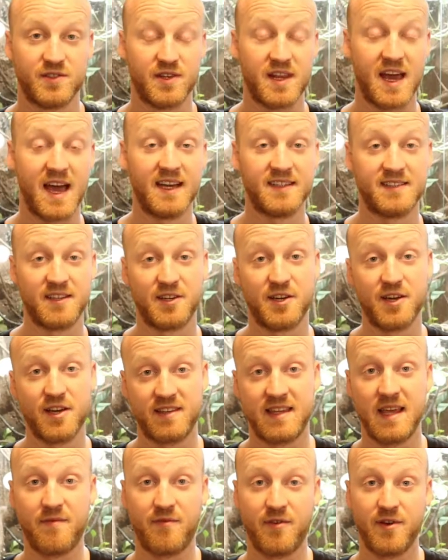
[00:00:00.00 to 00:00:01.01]
So that is a
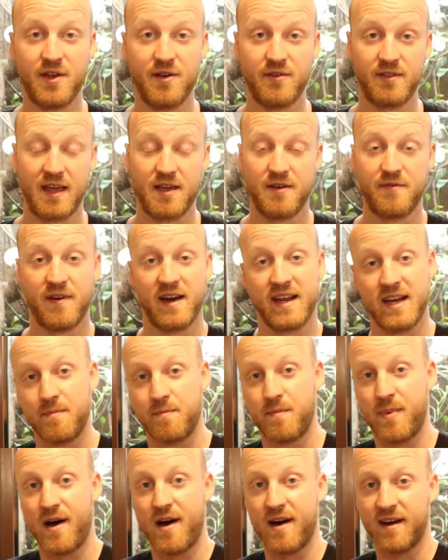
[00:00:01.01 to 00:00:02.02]
good tip for you, that you find
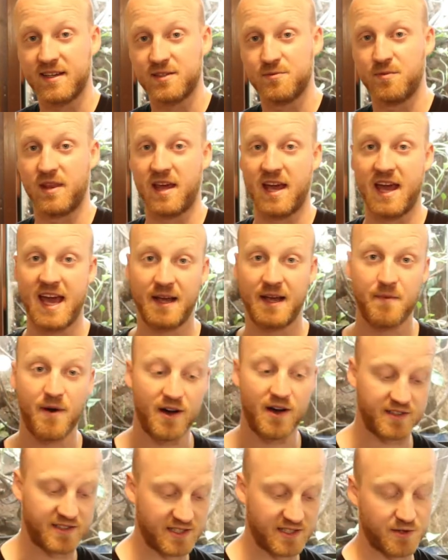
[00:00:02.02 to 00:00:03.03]
a box where the egg
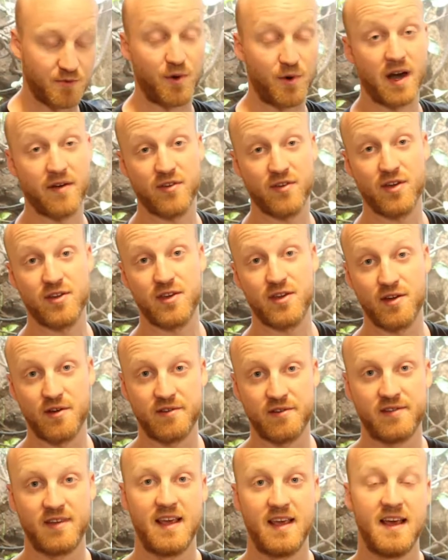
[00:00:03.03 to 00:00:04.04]
boxes or wherever you
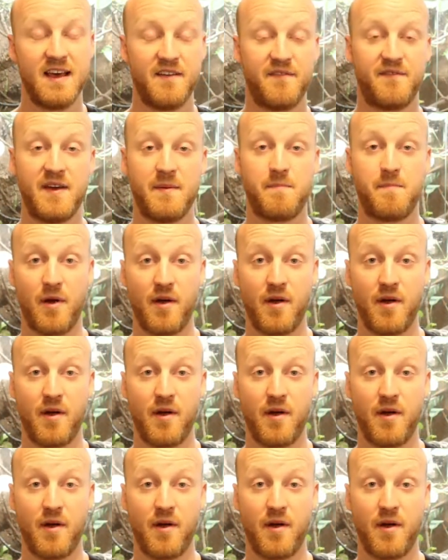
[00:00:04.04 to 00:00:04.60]
use fit